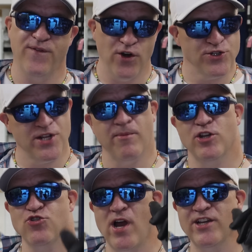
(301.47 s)
First, I'm
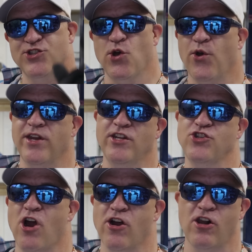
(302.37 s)
gonna try soaking the
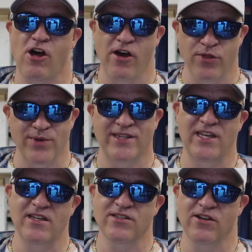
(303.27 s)
char cloth with
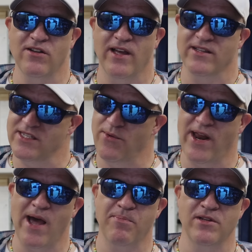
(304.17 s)
diesel and see
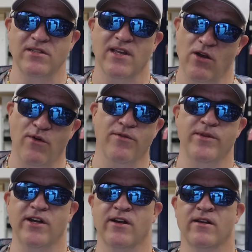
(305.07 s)
what happens and go from
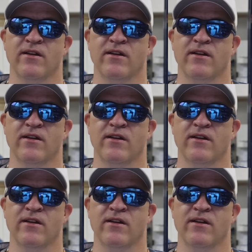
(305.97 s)
there.